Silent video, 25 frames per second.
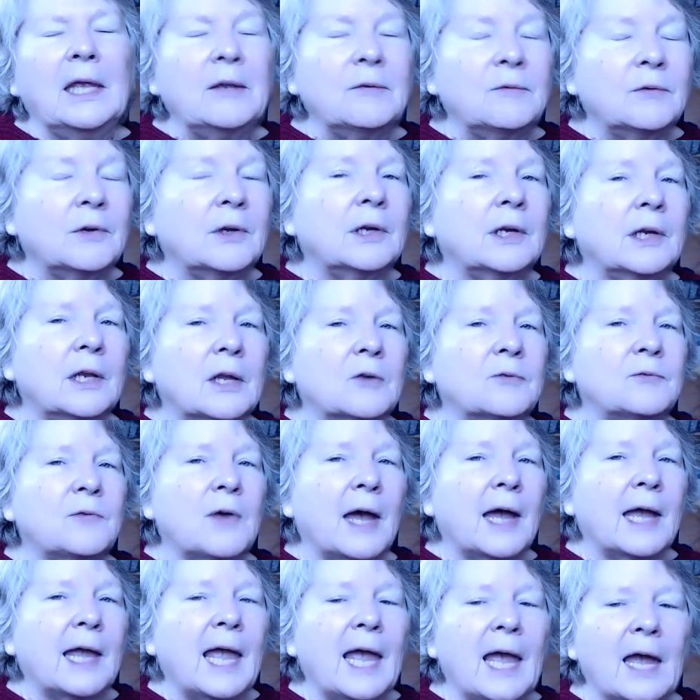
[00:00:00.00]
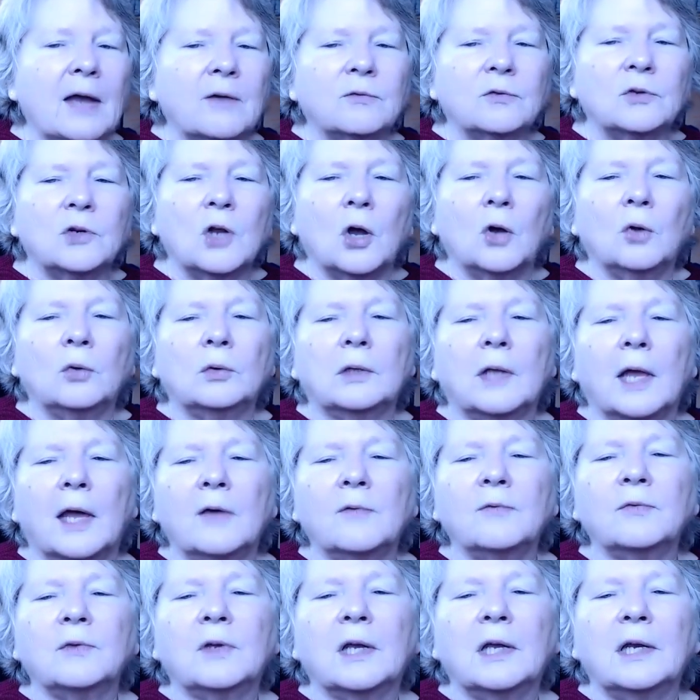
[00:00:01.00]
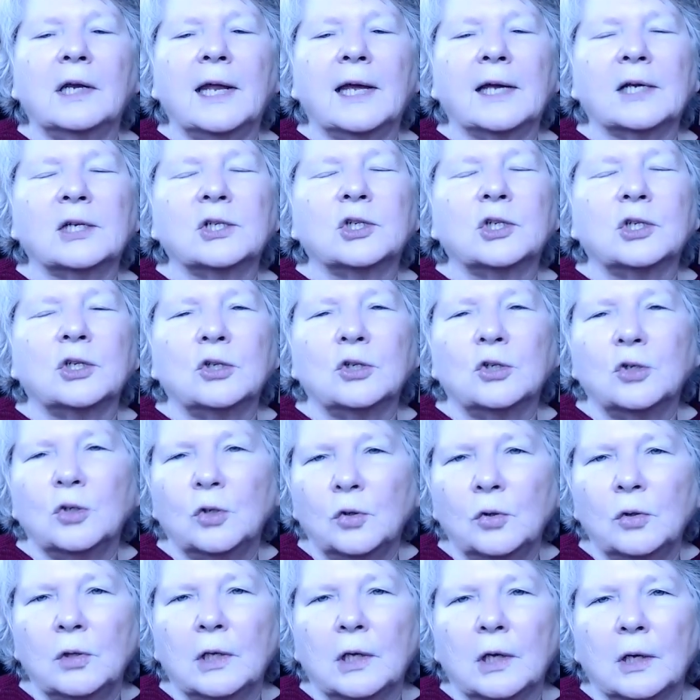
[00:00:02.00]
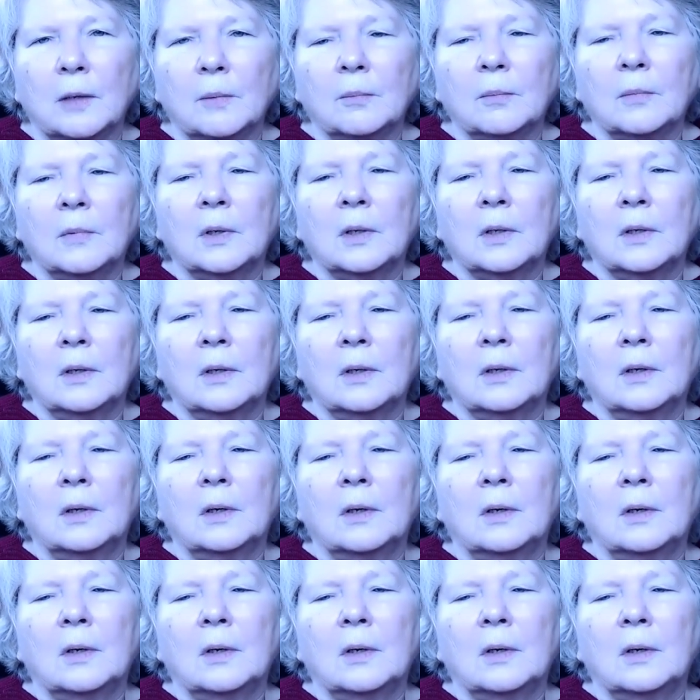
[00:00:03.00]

even if I have no love connection to them